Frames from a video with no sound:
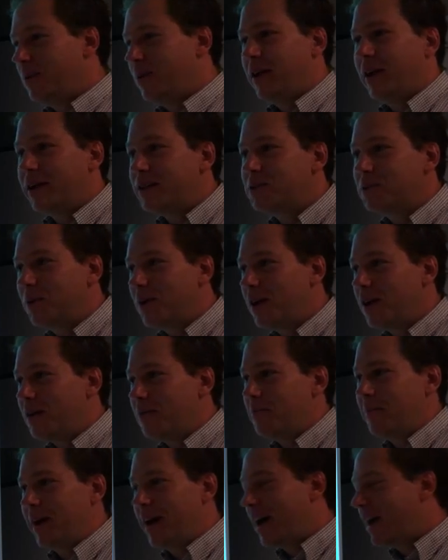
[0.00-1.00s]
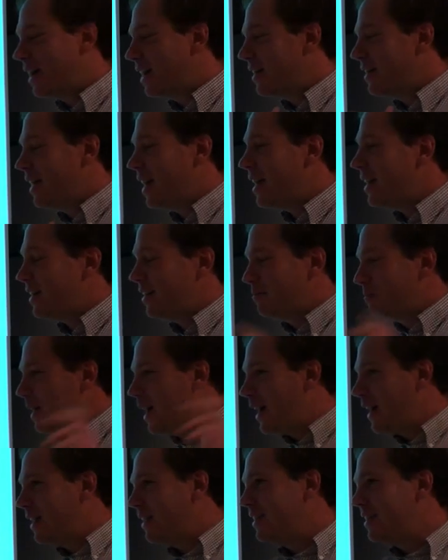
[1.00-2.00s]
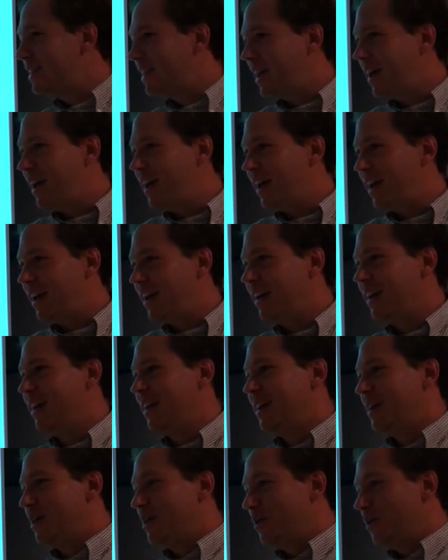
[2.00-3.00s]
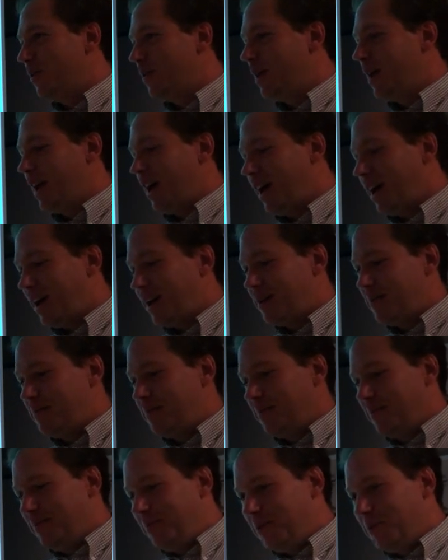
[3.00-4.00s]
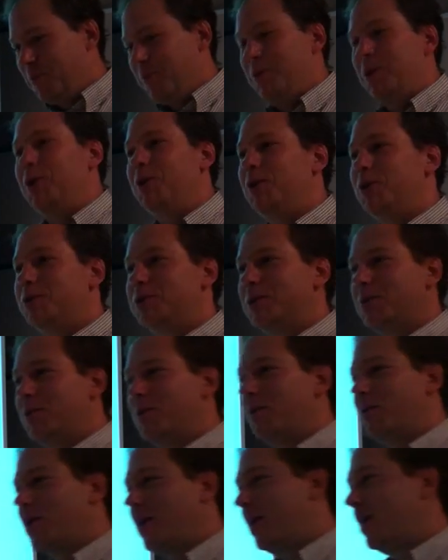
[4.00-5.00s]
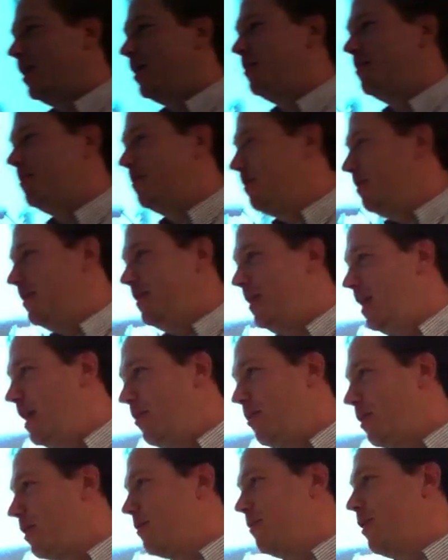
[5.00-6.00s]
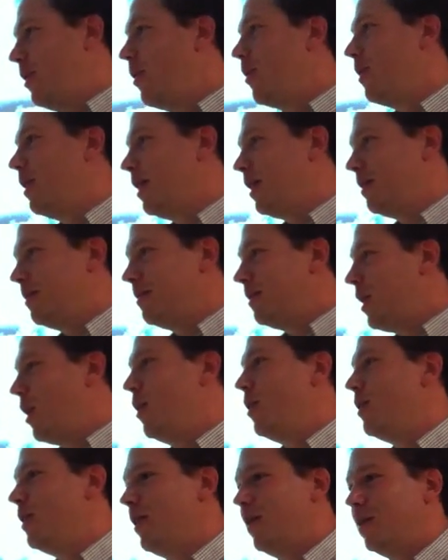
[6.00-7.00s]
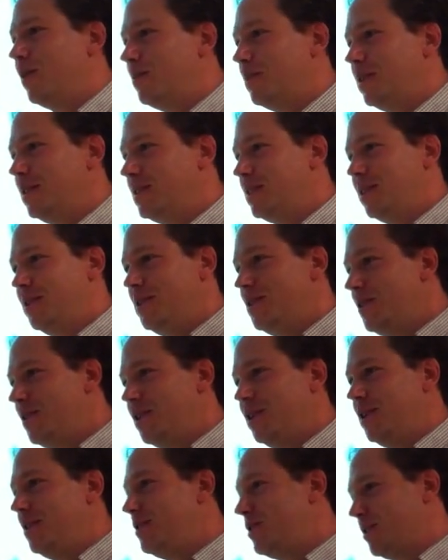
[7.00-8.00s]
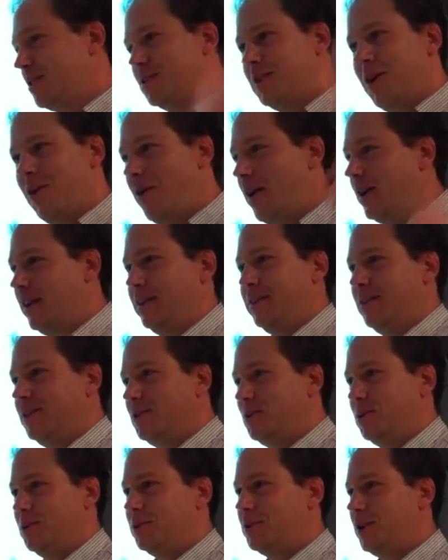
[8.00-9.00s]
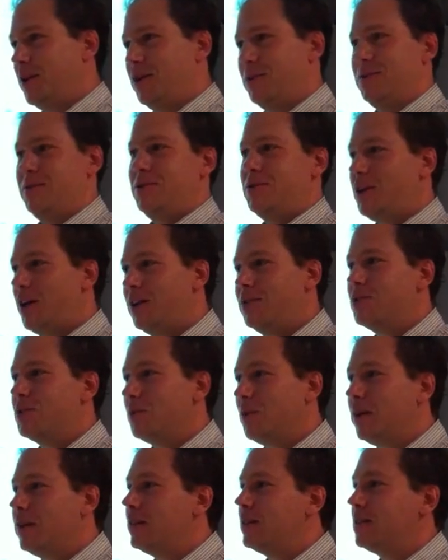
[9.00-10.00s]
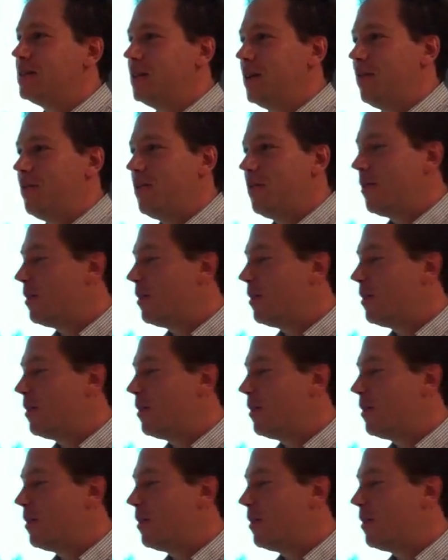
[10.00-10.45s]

Well, guess what? Back in the day, we had computers that were running network forwarding code on them. So you could just go edit the source code and change the way the stuff